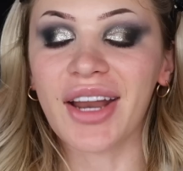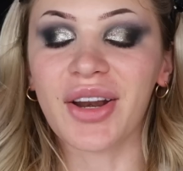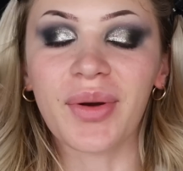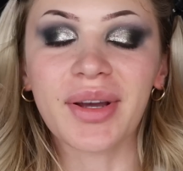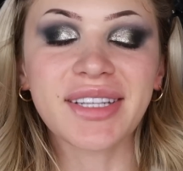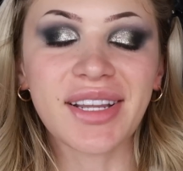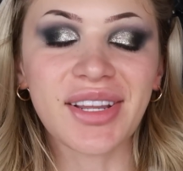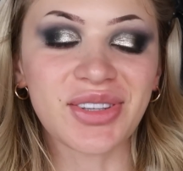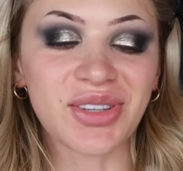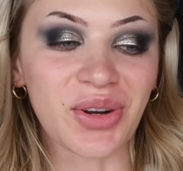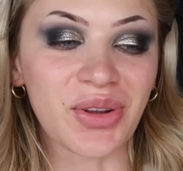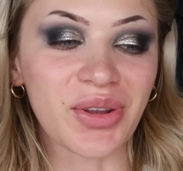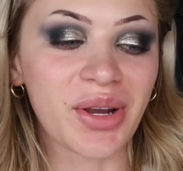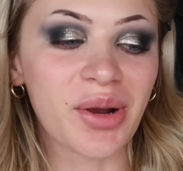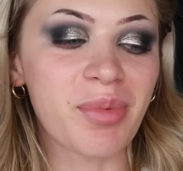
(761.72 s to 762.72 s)
I know I said this
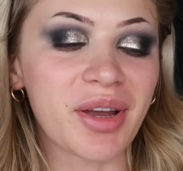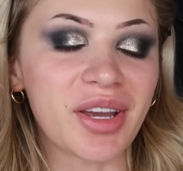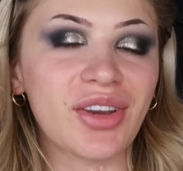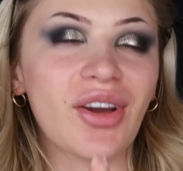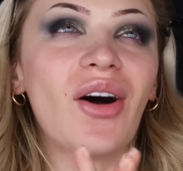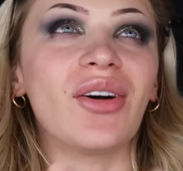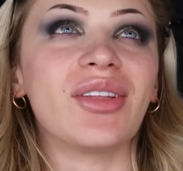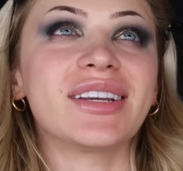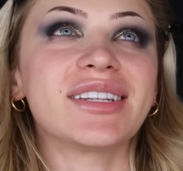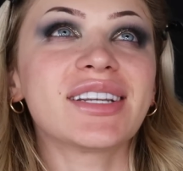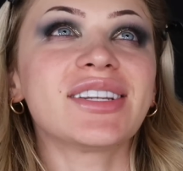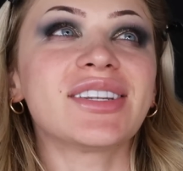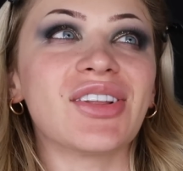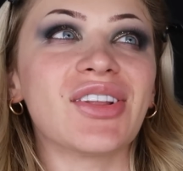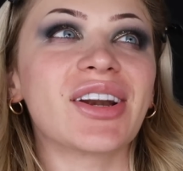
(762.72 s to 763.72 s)
earlier, but y'all, this
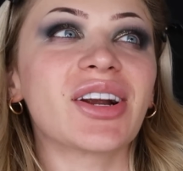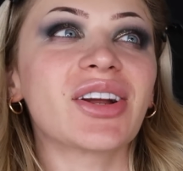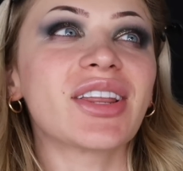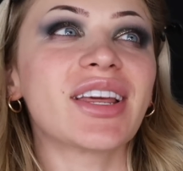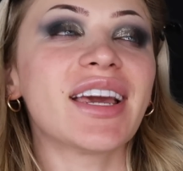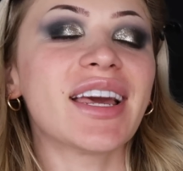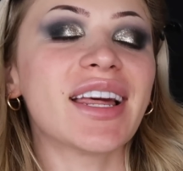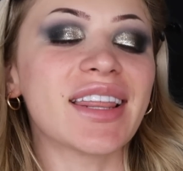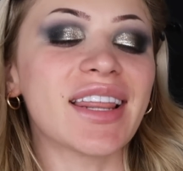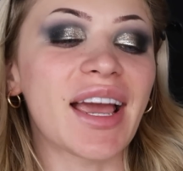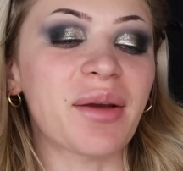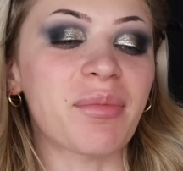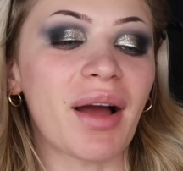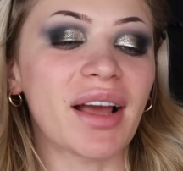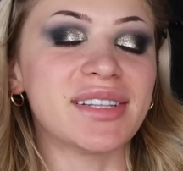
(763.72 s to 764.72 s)
is literally
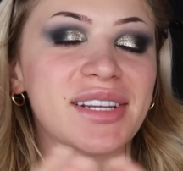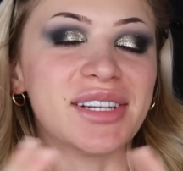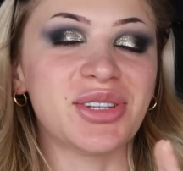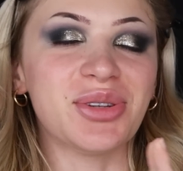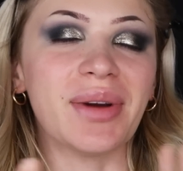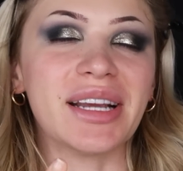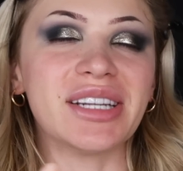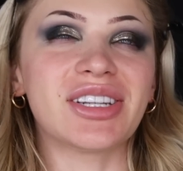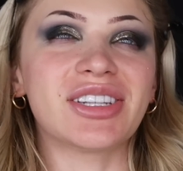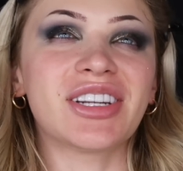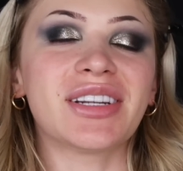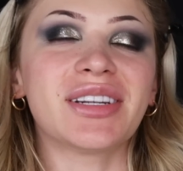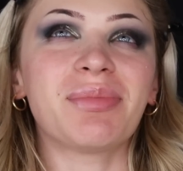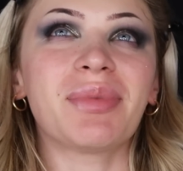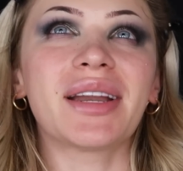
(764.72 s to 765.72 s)
like my
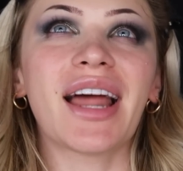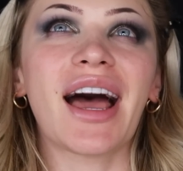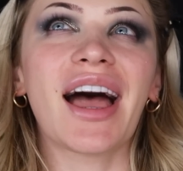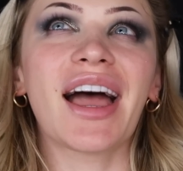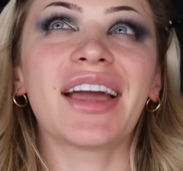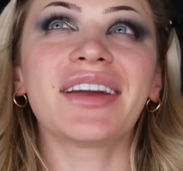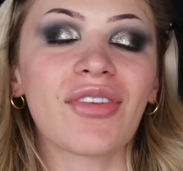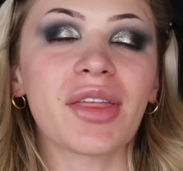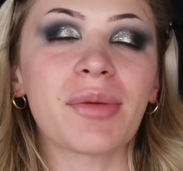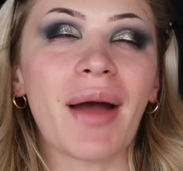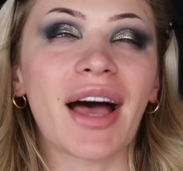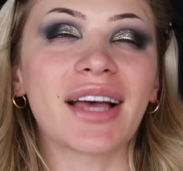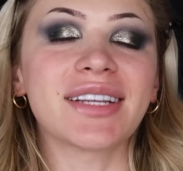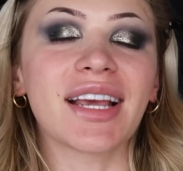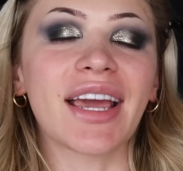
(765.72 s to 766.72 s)
situationship and I for the
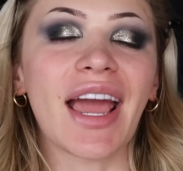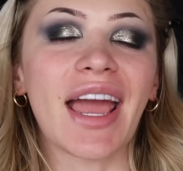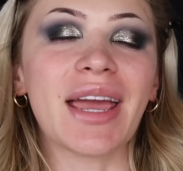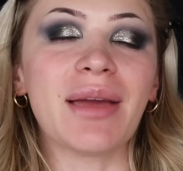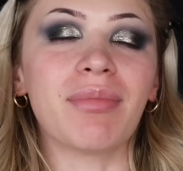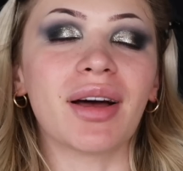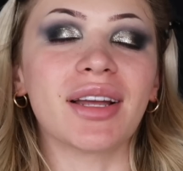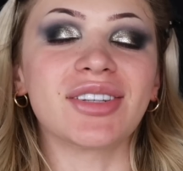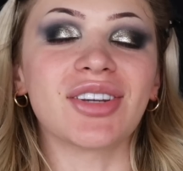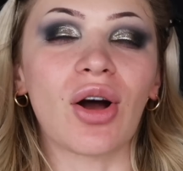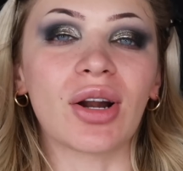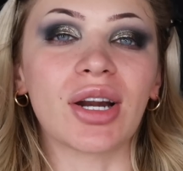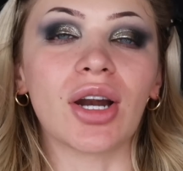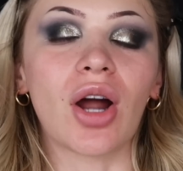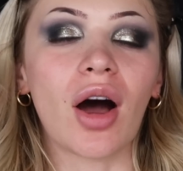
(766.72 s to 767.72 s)
past like eight months
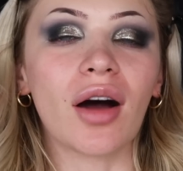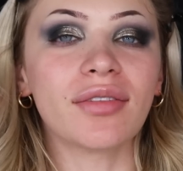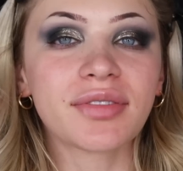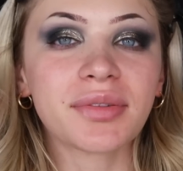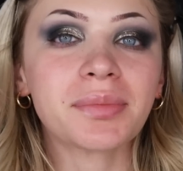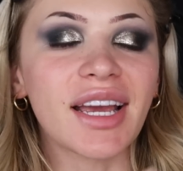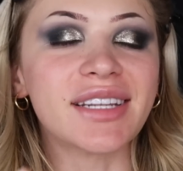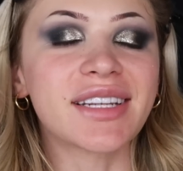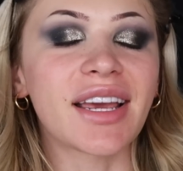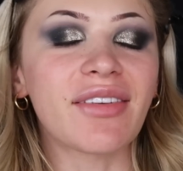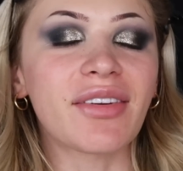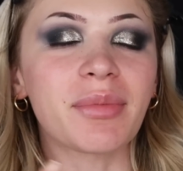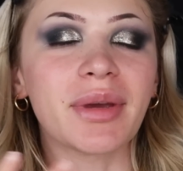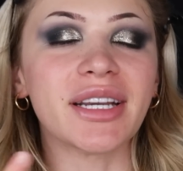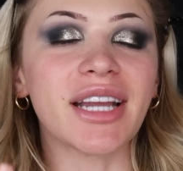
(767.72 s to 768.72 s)
on and off. It's
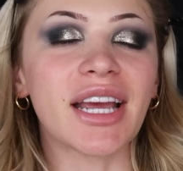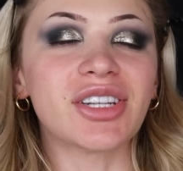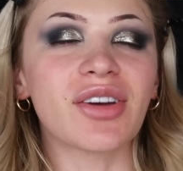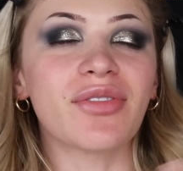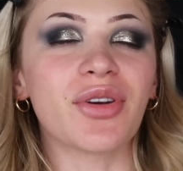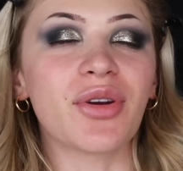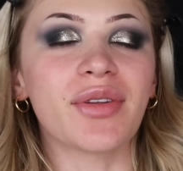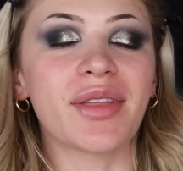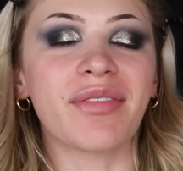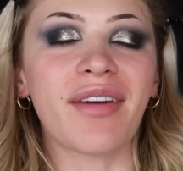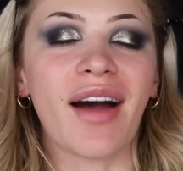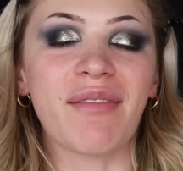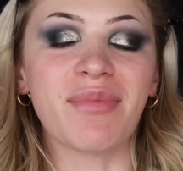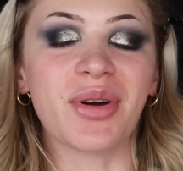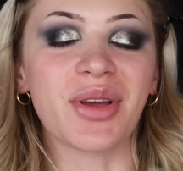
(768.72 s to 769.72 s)
giving me deja vu of the
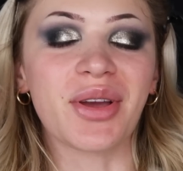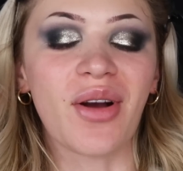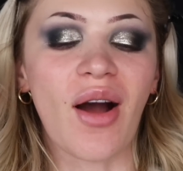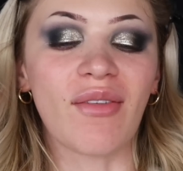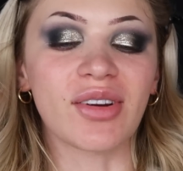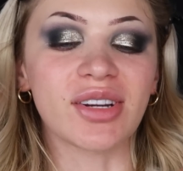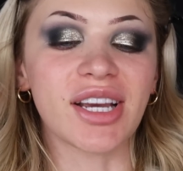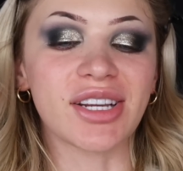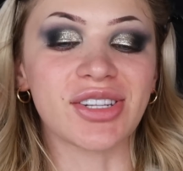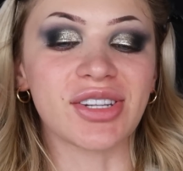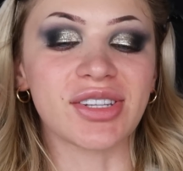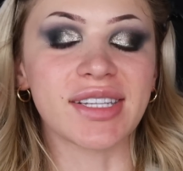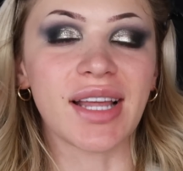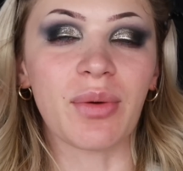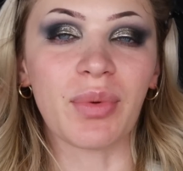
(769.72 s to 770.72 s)
five million
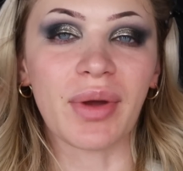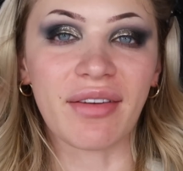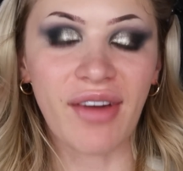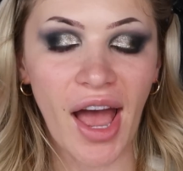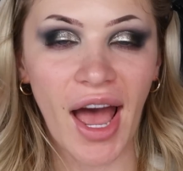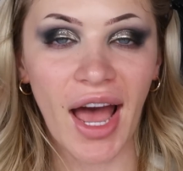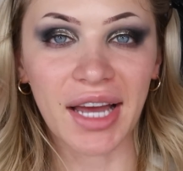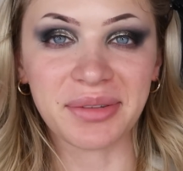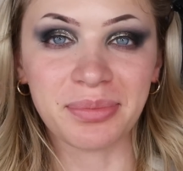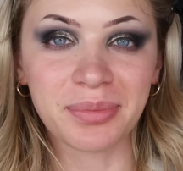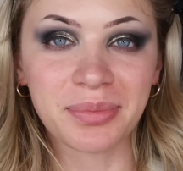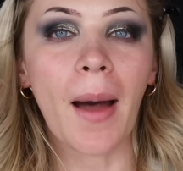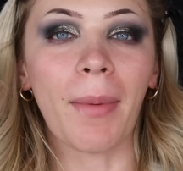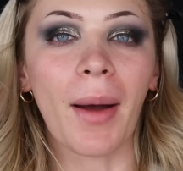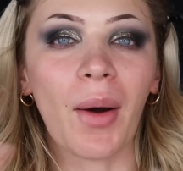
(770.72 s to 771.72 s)
conversations that we have had
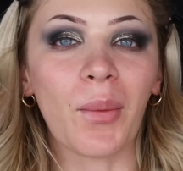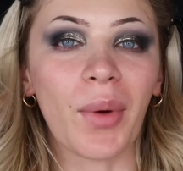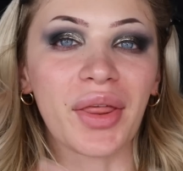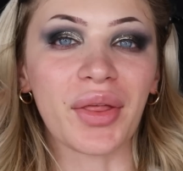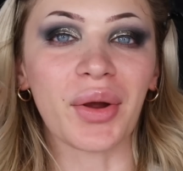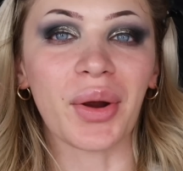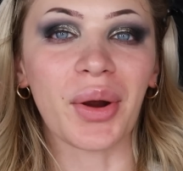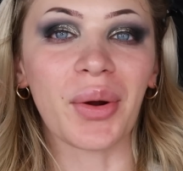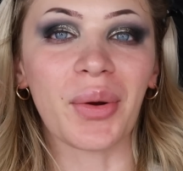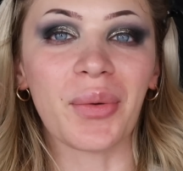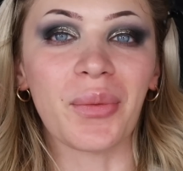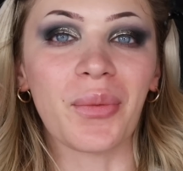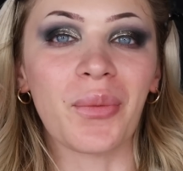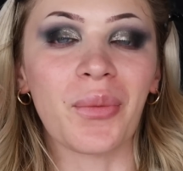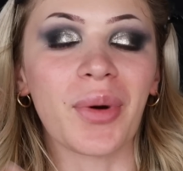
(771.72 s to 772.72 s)
about
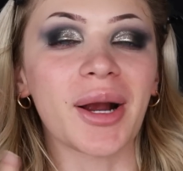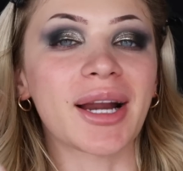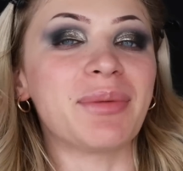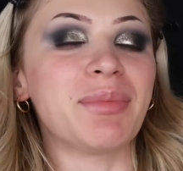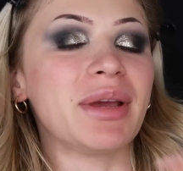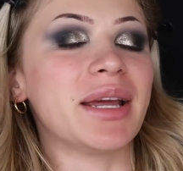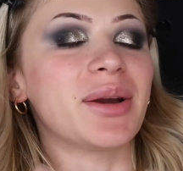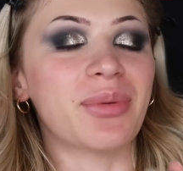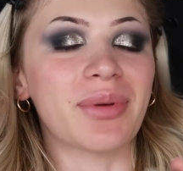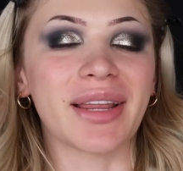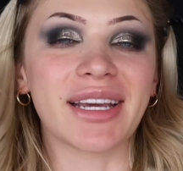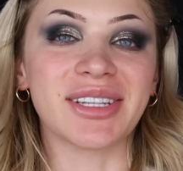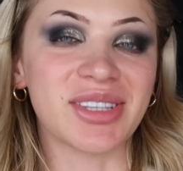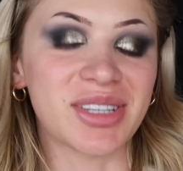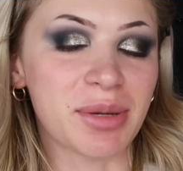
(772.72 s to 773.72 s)
whether we're gonna be in a
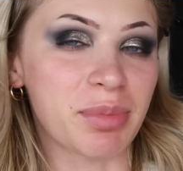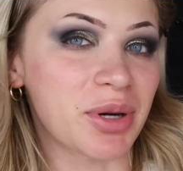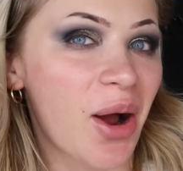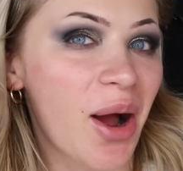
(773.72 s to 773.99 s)
relationship or